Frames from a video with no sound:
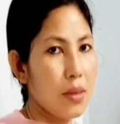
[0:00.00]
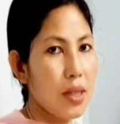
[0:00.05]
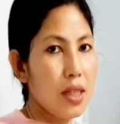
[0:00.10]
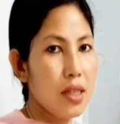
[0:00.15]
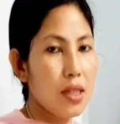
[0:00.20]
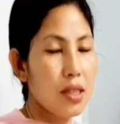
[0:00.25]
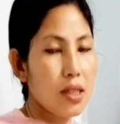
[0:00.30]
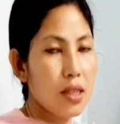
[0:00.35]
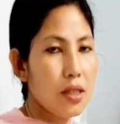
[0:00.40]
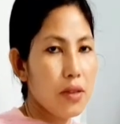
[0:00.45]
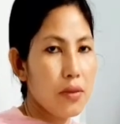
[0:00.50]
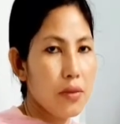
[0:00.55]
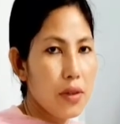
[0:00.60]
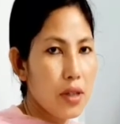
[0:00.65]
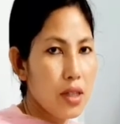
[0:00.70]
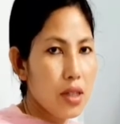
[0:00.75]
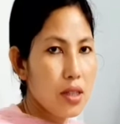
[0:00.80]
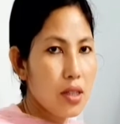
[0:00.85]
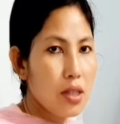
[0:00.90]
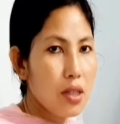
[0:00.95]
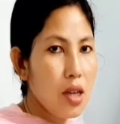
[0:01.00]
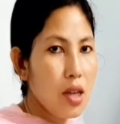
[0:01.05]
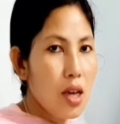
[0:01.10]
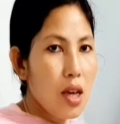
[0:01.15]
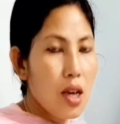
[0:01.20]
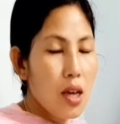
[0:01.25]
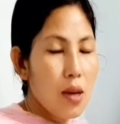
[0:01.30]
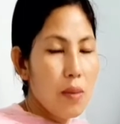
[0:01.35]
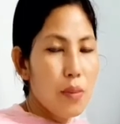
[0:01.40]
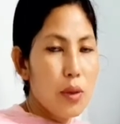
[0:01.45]
There is a difference
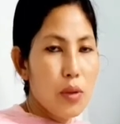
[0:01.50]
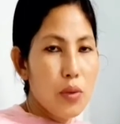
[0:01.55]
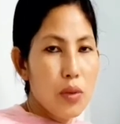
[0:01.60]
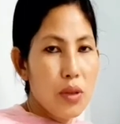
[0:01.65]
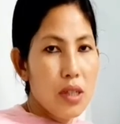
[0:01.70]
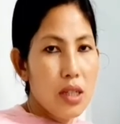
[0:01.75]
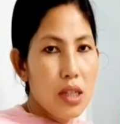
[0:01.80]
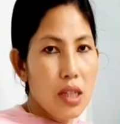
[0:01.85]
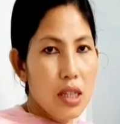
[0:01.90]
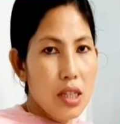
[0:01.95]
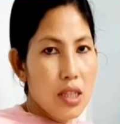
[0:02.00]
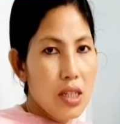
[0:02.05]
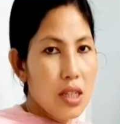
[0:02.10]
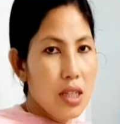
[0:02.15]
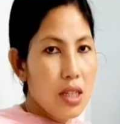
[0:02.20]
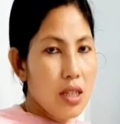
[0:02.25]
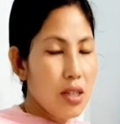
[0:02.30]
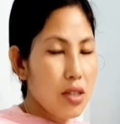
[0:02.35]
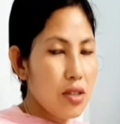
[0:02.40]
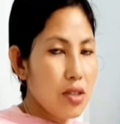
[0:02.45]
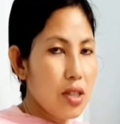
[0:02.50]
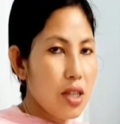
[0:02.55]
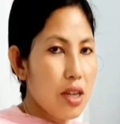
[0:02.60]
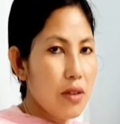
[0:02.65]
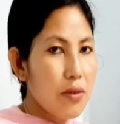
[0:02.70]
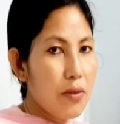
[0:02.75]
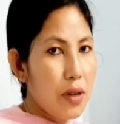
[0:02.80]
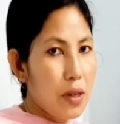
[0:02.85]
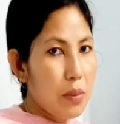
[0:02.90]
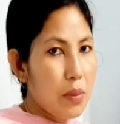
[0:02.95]
between regeneration and
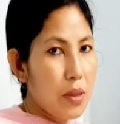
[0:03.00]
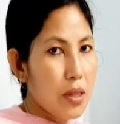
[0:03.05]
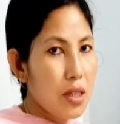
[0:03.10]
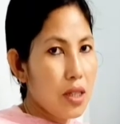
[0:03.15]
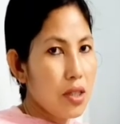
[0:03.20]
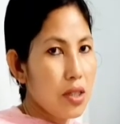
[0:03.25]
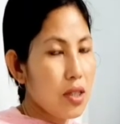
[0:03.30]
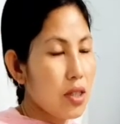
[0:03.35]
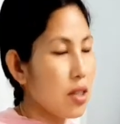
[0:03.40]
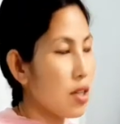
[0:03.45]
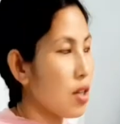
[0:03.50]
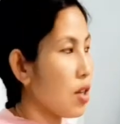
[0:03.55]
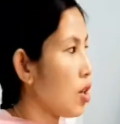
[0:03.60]
fragmentation.